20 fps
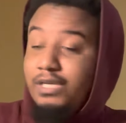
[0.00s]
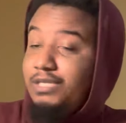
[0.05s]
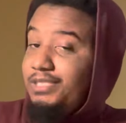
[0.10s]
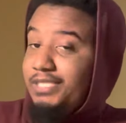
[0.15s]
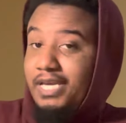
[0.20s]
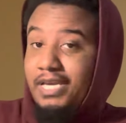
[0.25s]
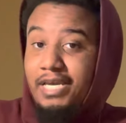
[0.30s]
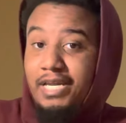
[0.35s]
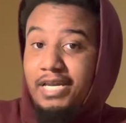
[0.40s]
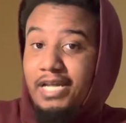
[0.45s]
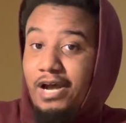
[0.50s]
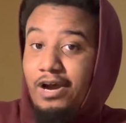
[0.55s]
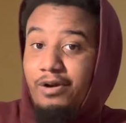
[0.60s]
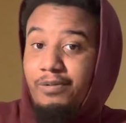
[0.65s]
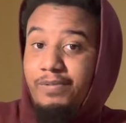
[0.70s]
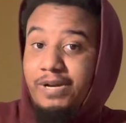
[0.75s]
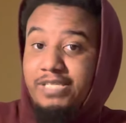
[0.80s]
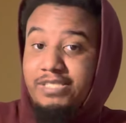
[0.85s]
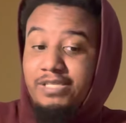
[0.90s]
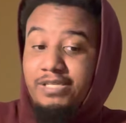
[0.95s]
Take it how
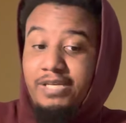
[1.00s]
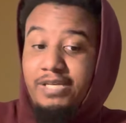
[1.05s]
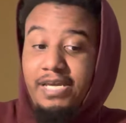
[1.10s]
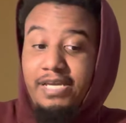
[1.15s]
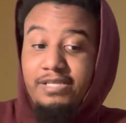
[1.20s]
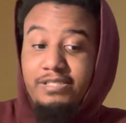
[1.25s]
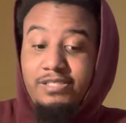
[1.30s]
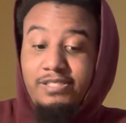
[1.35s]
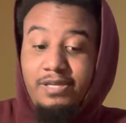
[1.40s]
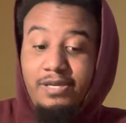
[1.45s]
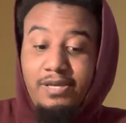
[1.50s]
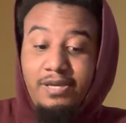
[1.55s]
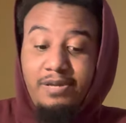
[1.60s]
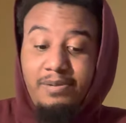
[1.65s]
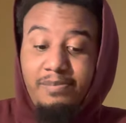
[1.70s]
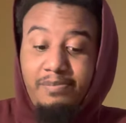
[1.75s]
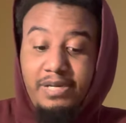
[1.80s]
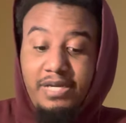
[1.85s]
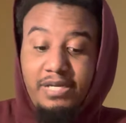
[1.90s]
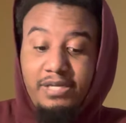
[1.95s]
it resonates,
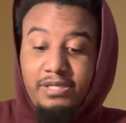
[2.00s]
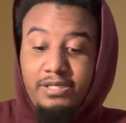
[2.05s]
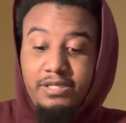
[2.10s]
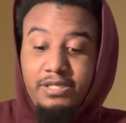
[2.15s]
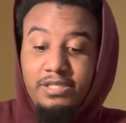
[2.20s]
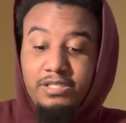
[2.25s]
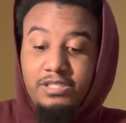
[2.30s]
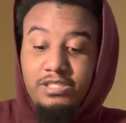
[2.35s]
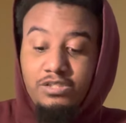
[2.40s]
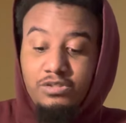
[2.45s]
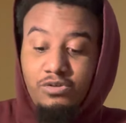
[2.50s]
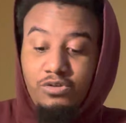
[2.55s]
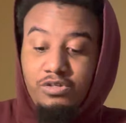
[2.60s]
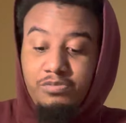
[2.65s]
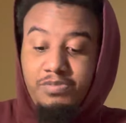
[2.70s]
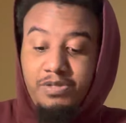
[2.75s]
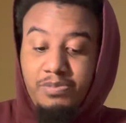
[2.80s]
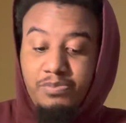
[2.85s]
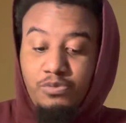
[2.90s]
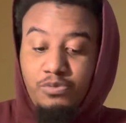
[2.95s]
but this is going to
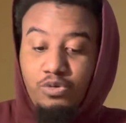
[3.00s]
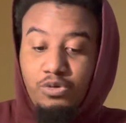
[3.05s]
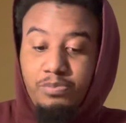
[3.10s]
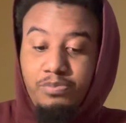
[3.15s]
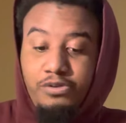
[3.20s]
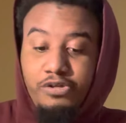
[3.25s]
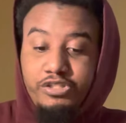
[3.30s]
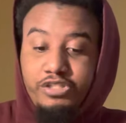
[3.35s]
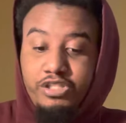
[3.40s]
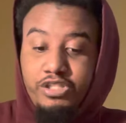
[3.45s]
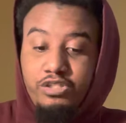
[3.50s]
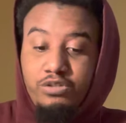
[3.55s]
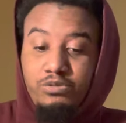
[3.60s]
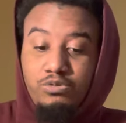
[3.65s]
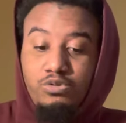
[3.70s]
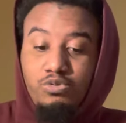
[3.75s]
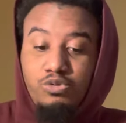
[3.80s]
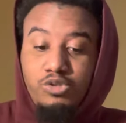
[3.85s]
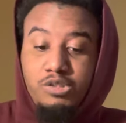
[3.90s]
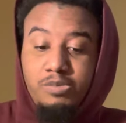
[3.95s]
be more pushing you
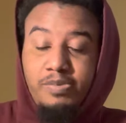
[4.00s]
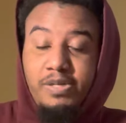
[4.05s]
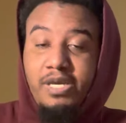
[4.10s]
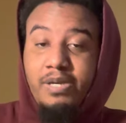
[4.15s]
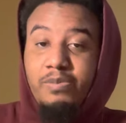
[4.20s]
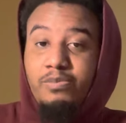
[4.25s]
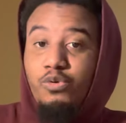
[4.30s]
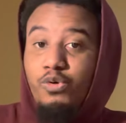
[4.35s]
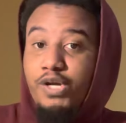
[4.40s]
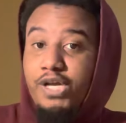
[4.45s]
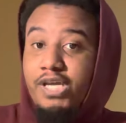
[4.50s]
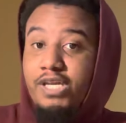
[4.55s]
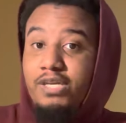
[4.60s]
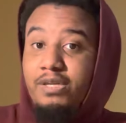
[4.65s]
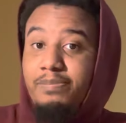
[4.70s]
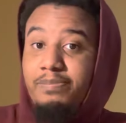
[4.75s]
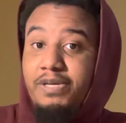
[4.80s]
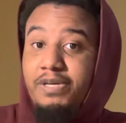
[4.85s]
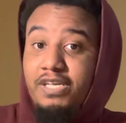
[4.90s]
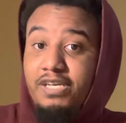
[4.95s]
towards being more
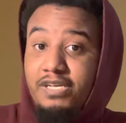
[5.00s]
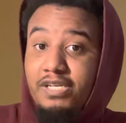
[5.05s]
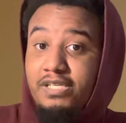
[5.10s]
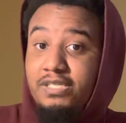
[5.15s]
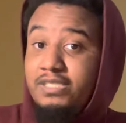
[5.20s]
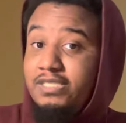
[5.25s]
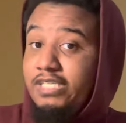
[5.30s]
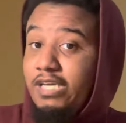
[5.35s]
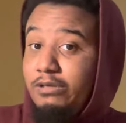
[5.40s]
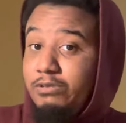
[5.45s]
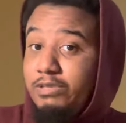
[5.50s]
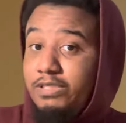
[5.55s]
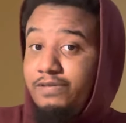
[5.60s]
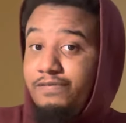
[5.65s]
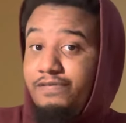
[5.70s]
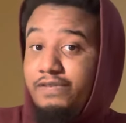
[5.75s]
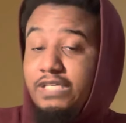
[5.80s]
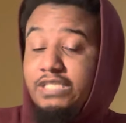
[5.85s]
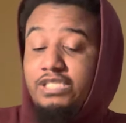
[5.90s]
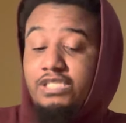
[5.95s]
independent,
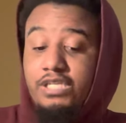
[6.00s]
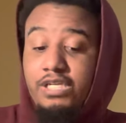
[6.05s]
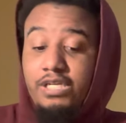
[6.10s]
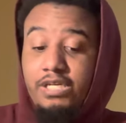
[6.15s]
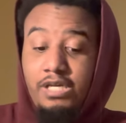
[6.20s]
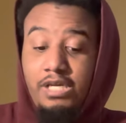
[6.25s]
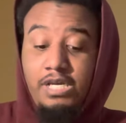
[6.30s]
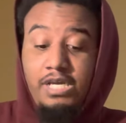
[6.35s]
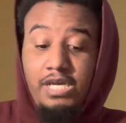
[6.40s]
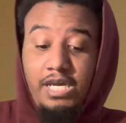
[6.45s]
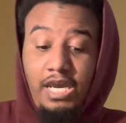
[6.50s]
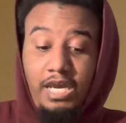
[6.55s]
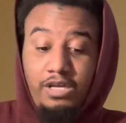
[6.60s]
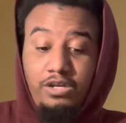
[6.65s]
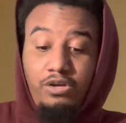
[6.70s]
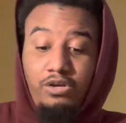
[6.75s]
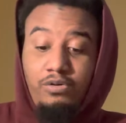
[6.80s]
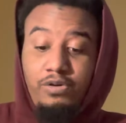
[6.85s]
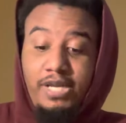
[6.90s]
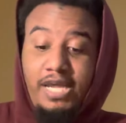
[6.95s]
self-sufficient, and
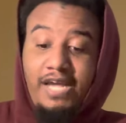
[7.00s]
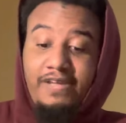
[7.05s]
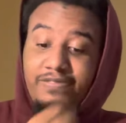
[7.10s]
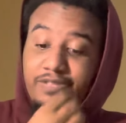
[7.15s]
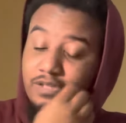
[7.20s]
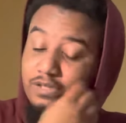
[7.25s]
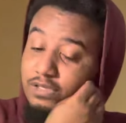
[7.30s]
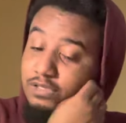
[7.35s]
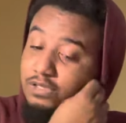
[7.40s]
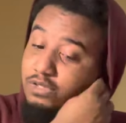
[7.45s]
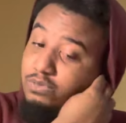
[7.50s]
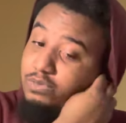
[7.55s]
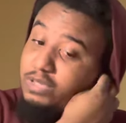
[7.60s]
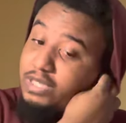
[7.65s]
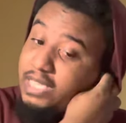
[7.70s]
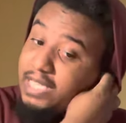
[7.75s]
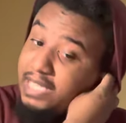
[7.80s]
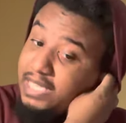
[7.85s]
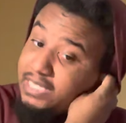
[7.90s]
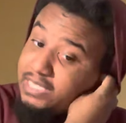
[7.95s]
you're going to have to do
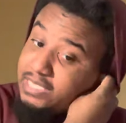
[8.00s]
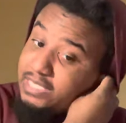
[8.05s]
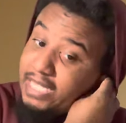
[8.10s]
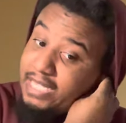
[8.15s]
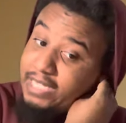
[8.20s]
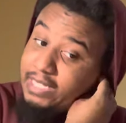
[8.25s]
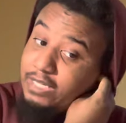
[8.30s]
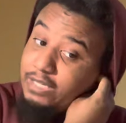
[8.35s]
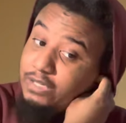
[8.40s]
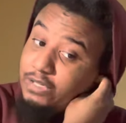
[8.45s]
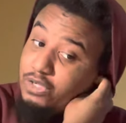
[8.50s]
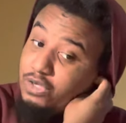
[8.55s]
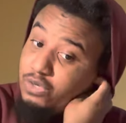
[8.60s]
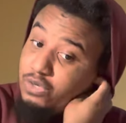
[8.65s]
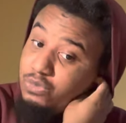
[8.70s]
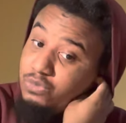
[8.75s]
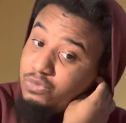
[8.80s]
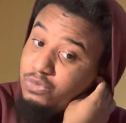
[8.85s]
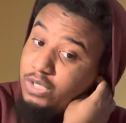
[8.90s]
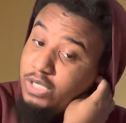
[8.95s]
things like
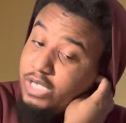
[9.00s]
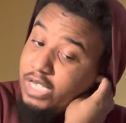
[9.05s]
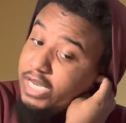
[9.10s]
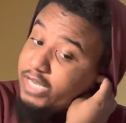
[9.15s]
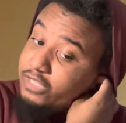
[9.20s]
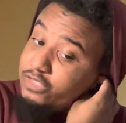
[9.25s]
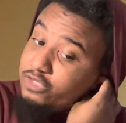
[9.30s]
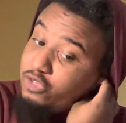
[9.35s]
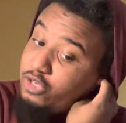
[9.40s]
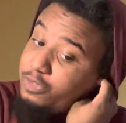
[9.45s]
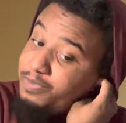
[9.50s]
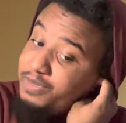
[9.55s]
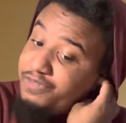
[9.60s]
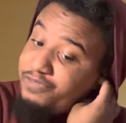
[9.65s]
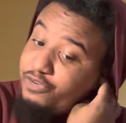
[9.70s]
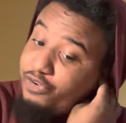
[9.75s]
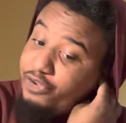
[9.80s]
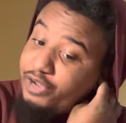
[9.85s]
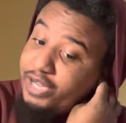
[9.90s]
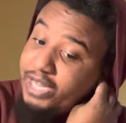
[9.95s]
alone. And it's going to be
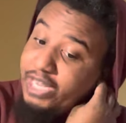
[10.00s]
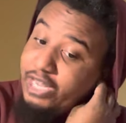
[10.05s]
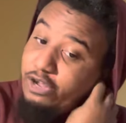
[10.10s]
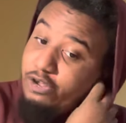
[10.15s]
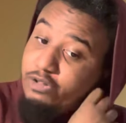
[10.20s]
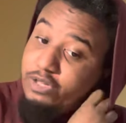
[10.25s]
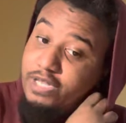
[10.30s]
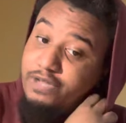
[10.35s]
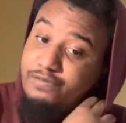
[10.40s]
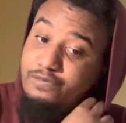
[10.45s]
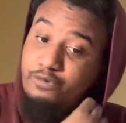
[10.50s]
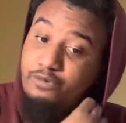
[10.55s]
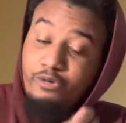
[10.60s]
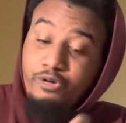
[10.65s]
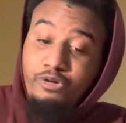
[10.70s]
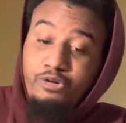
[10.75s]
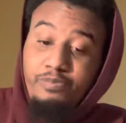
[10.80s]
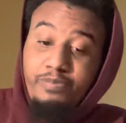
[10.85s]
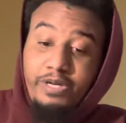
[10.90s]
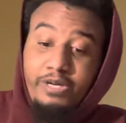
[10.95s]
very healing for
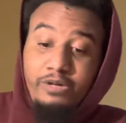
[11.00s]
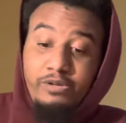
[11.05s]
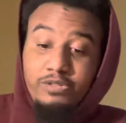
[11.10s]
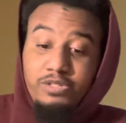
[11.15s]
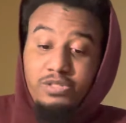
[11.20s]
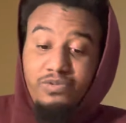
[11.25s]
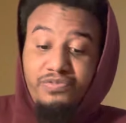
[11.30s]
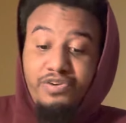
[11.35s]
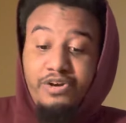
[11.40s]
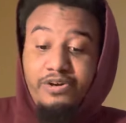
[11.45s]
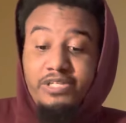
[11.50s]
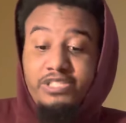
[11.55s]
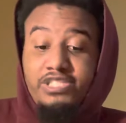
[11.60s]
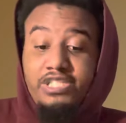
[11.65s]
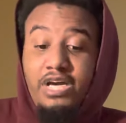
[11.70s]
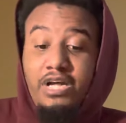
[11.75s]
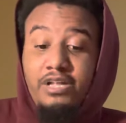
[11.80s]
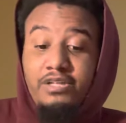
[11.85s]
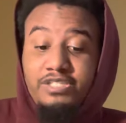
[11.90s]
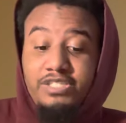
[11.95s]
you, but also very
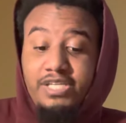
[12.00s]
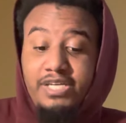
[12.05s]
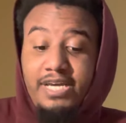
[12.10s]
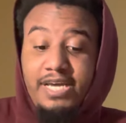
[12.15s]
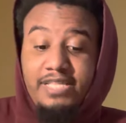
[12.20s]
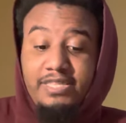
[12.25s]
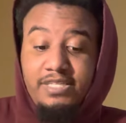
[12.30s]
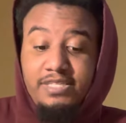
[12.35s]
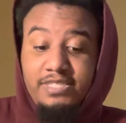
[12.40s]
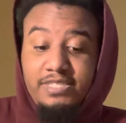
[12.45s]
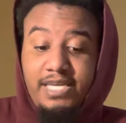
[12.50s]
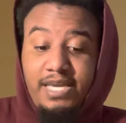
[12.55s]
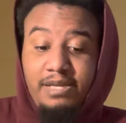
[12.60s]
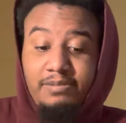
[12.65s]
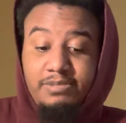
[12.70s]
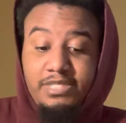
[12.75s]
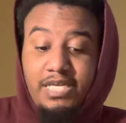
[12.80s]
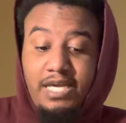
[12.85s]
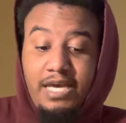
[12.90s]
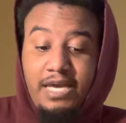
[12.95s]
challenging at the
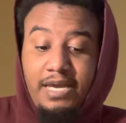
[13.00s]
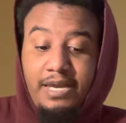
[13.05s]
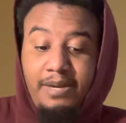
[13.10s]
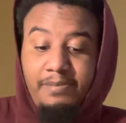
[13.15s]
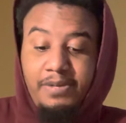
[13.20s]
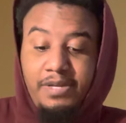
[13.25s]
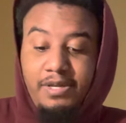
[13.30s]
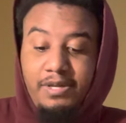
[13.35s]
same time.